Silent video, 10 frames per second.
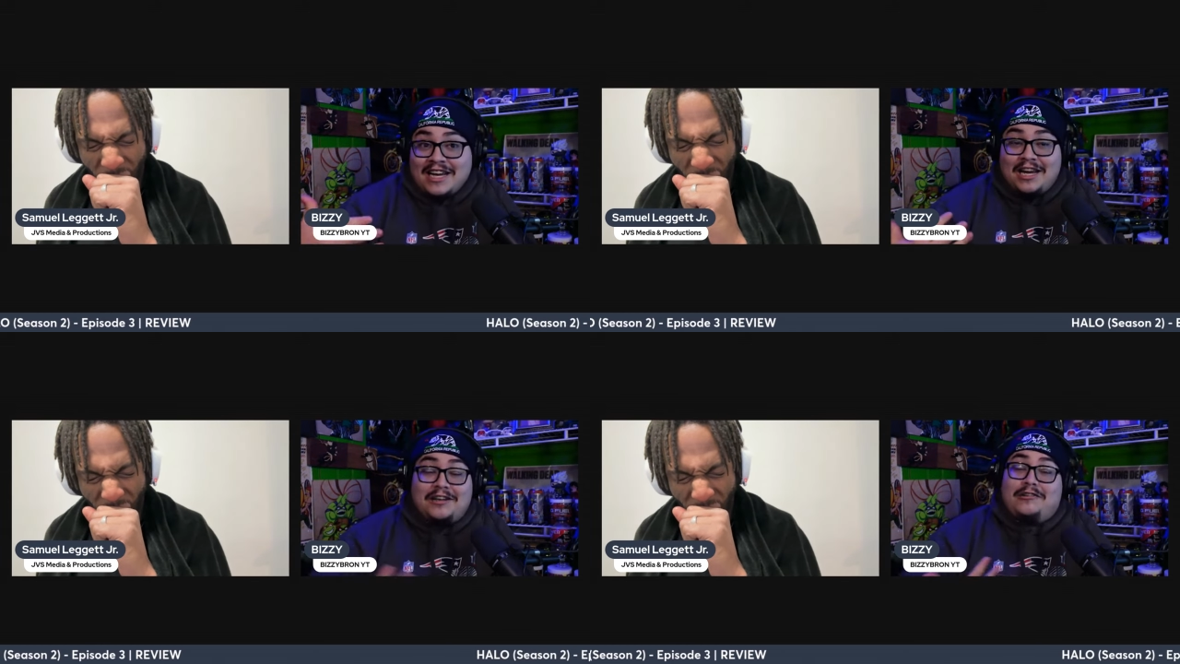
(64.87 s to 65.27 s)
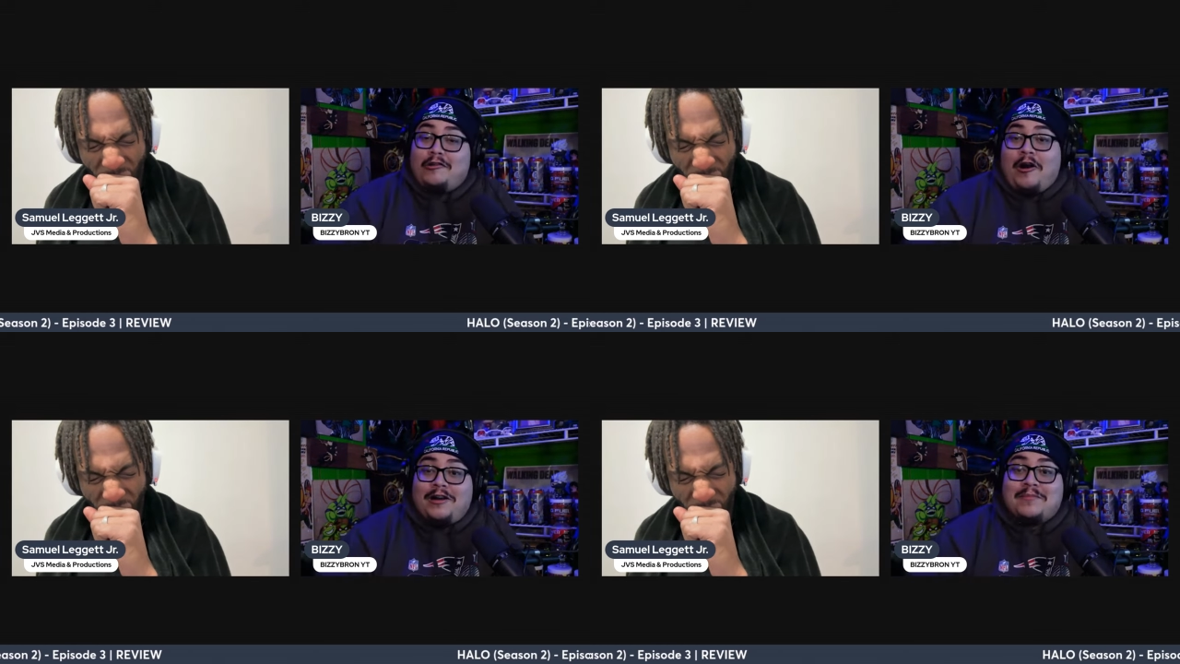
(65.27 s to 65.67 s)
Speaker 1: it's
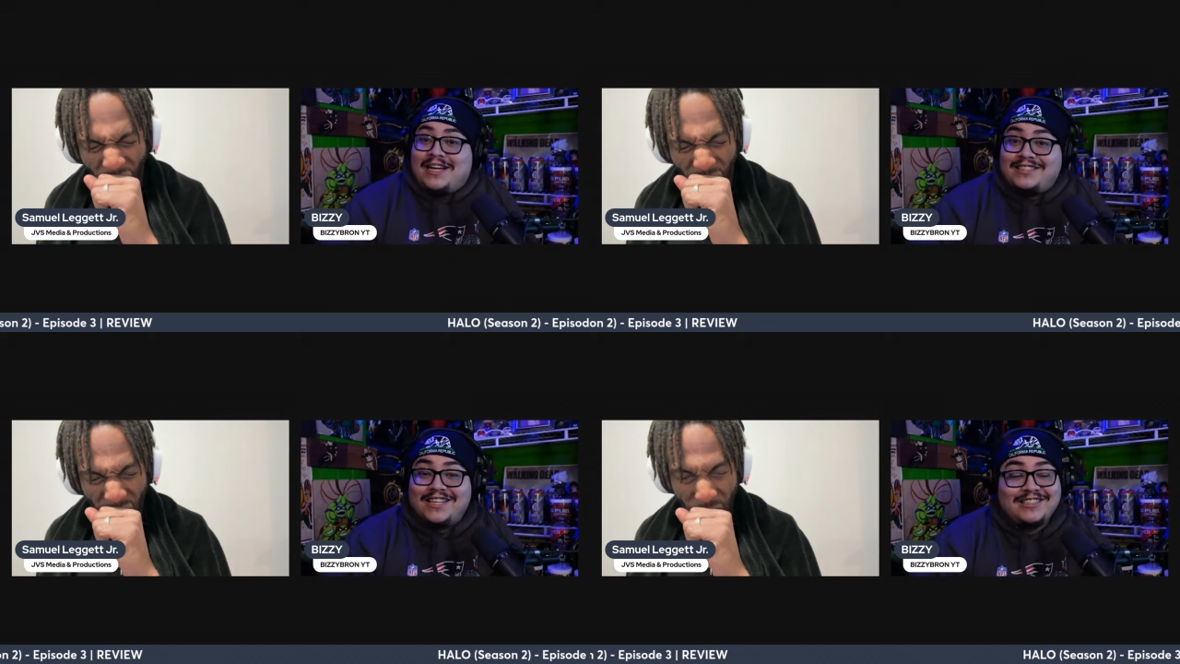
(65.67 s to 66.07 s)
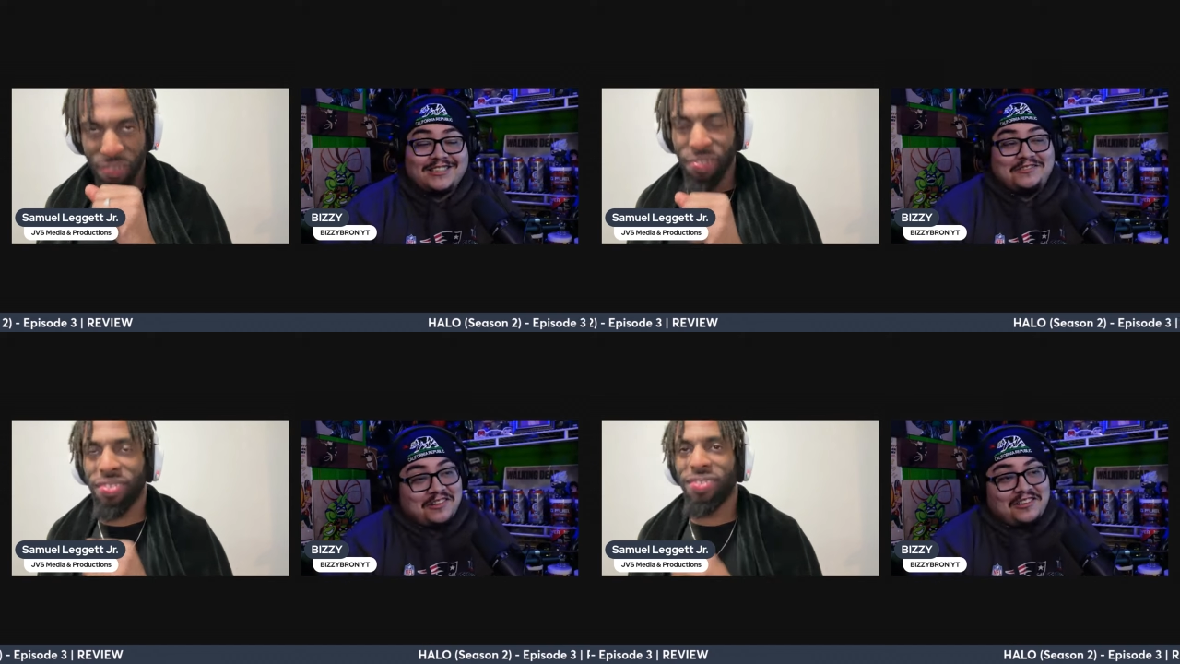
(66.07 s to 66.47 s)
drawing my
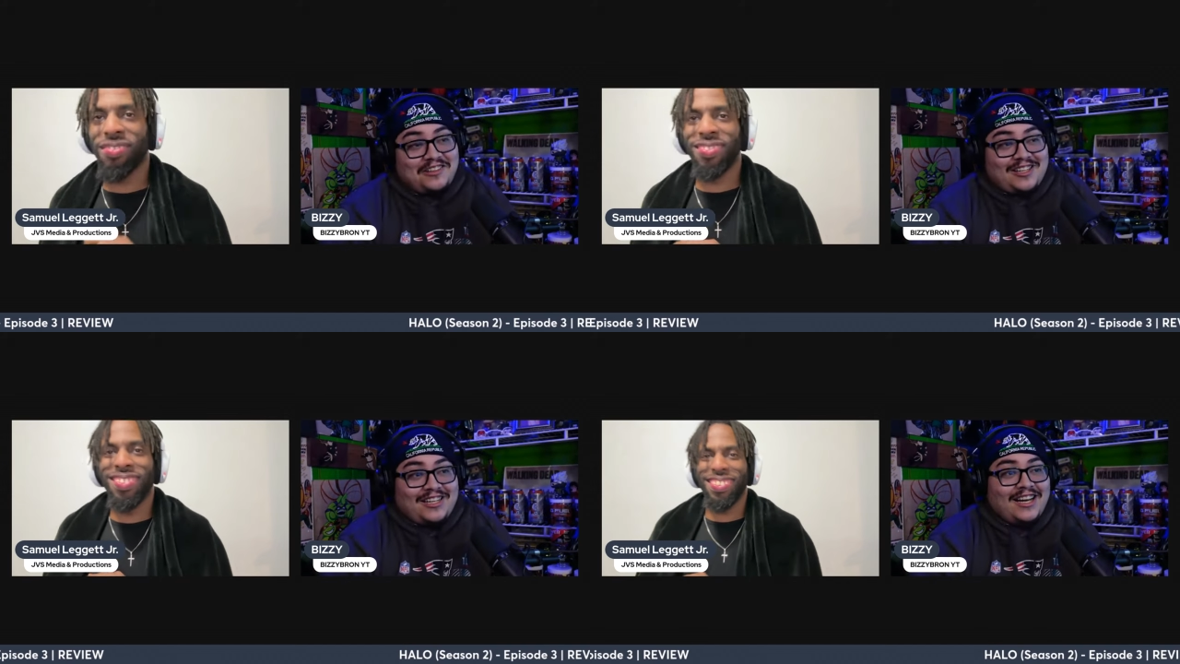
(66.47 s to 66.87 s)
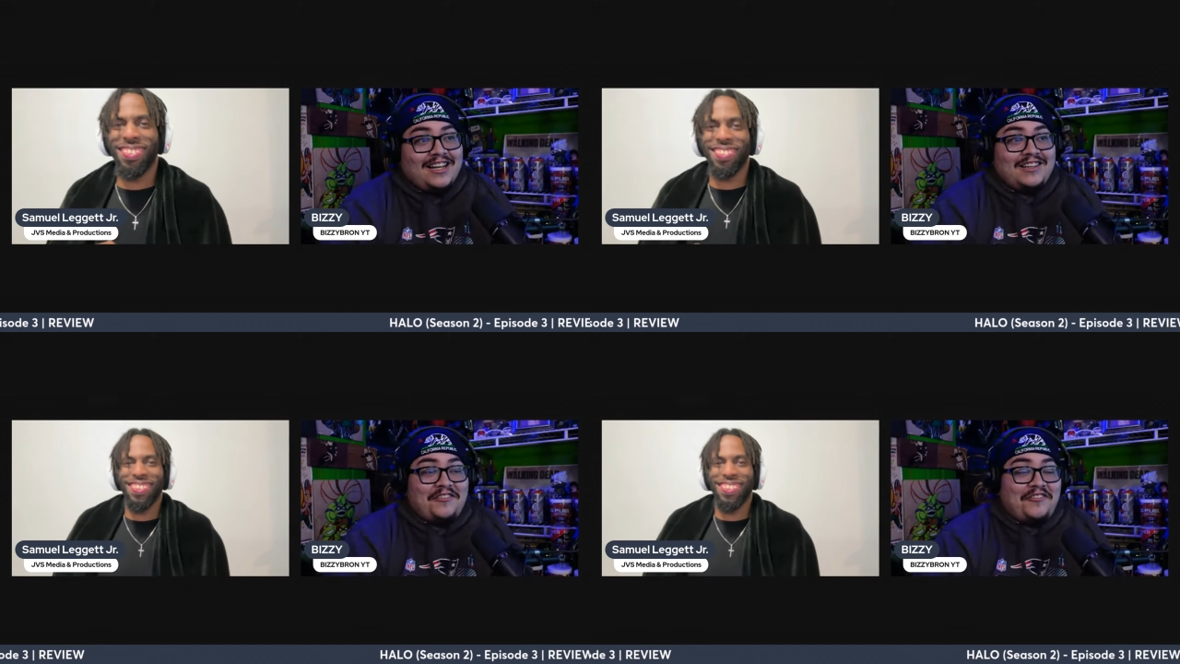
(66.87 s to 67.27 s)
attention so like the